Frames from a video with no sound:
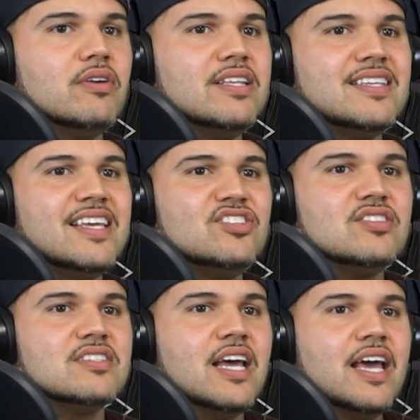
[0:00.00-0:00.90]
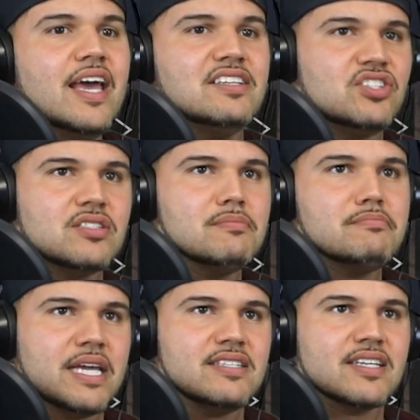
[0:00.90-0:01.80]
It's just
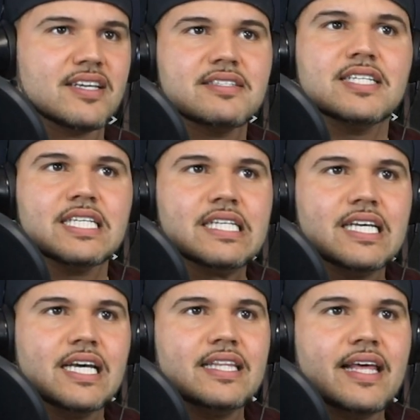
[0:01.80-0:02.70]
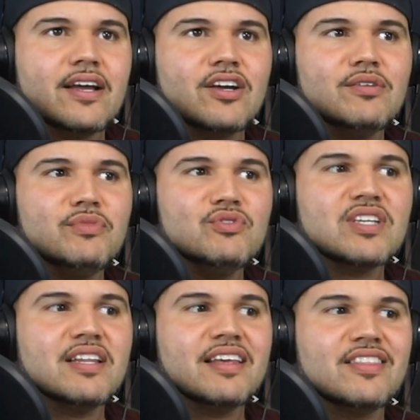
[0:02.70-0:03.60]
amazing, isn't it? That good
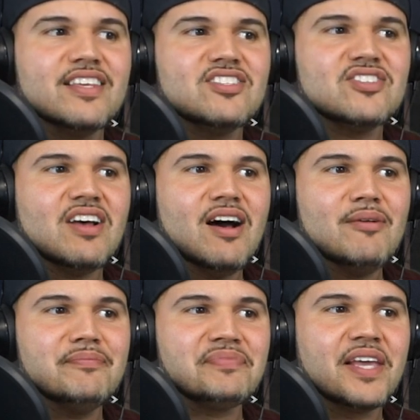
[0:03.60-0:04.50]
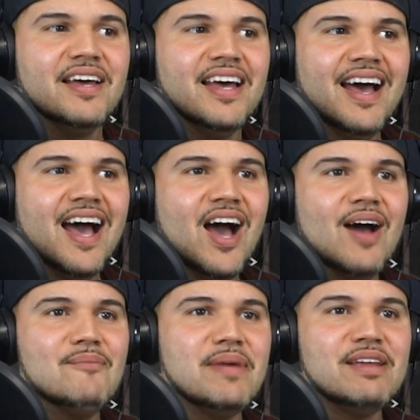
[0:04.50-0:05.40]
music like this,
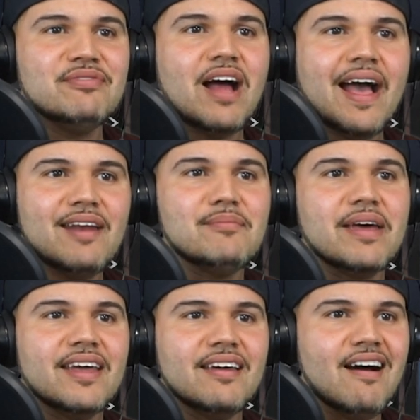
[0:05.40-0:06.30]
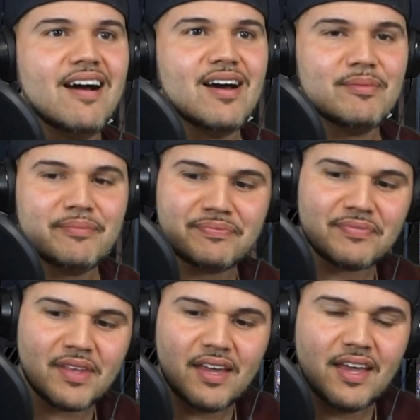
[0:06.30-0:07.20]
made for anime,
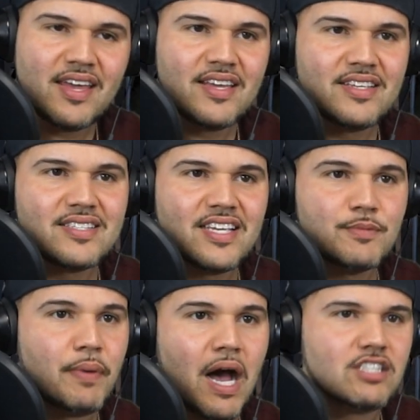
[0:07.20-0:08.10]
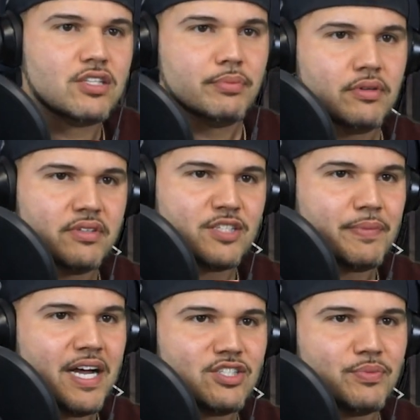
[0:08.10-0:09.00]
is possible. It's
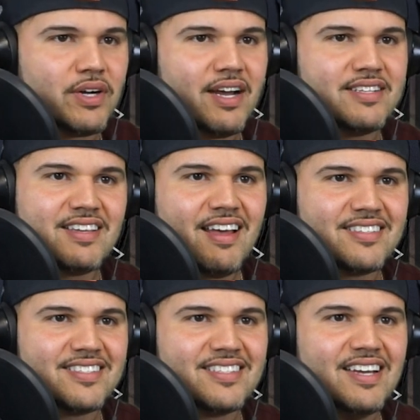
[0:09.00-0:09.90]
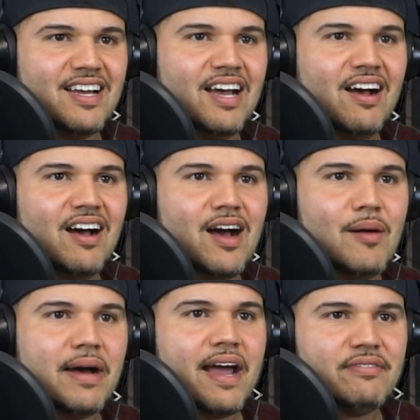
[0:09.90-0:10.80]
possible, guys. Yes.
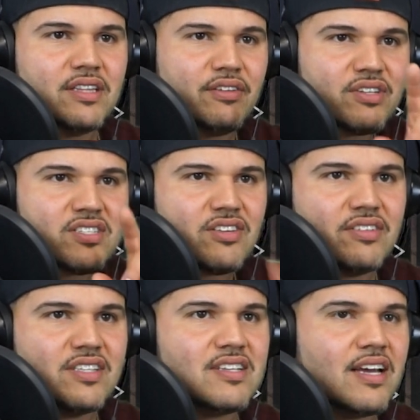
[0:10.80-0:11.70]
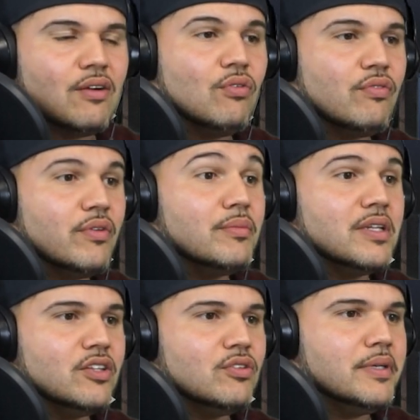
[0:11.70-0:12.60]
I have the lyrics here on the side. I'll go over them
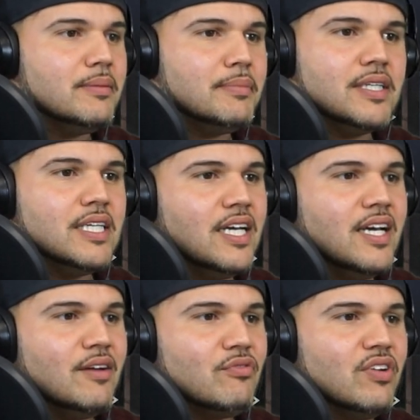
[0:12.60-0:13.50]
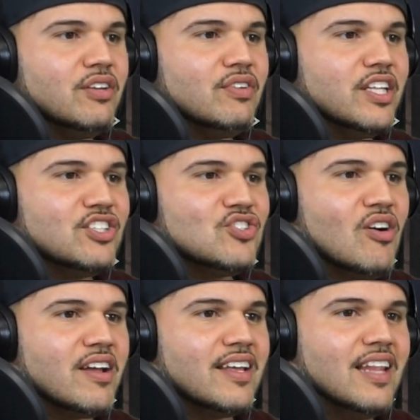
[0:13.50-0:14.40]
in a little bit, but really, really good
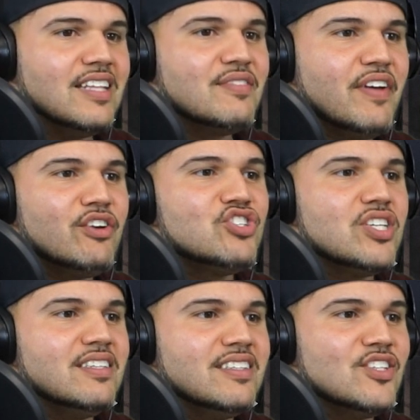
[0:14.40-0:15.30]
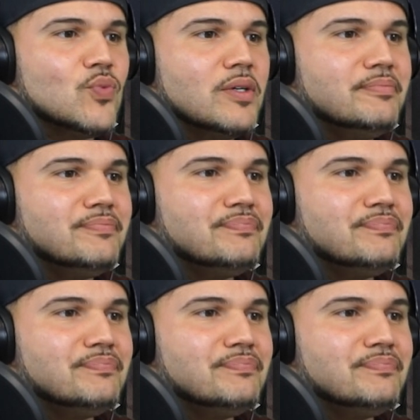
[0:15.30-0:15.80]
song. Lots of energy in this one.